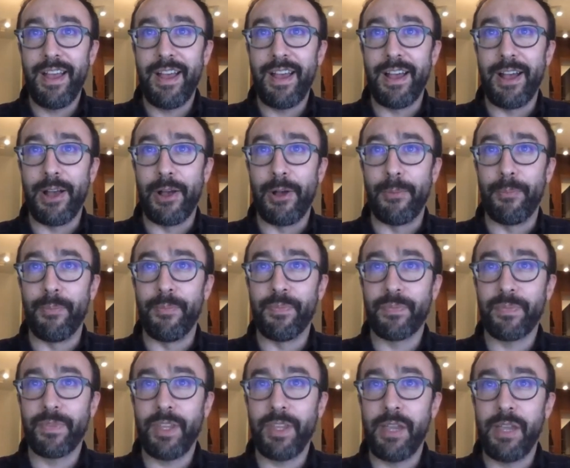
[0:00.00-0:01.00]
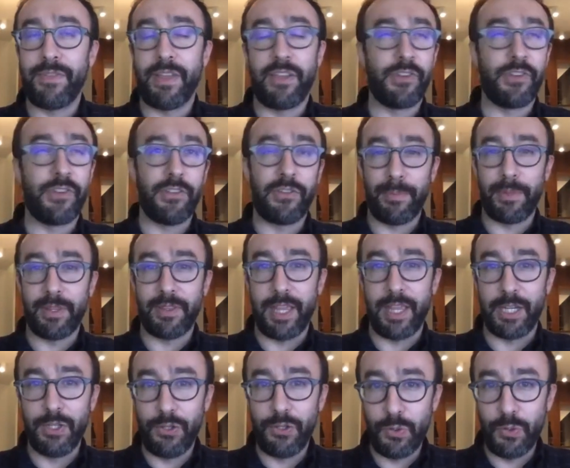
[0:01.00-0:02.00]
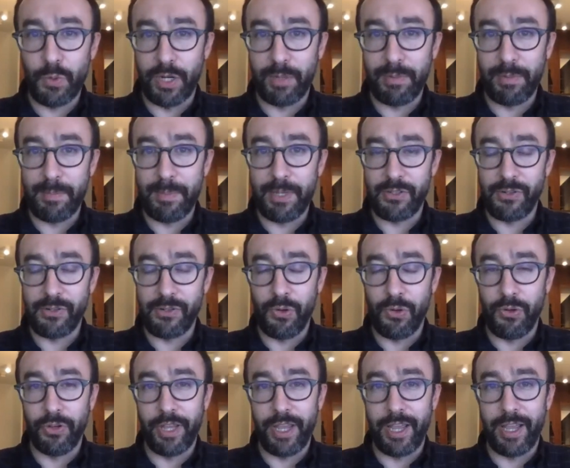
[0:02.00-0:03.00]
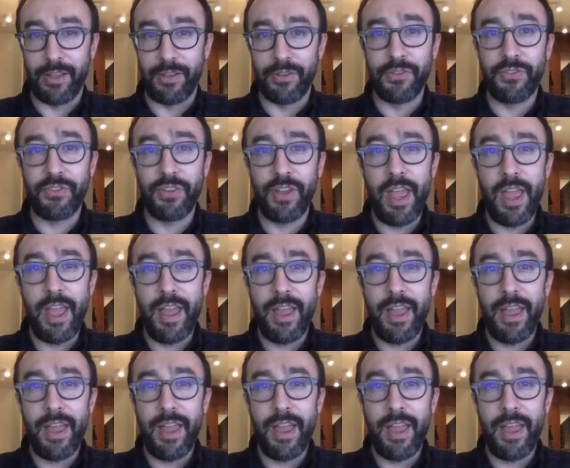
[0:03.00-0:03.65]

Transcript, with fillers: um, if that's not something that you do want to be pigeonholed as,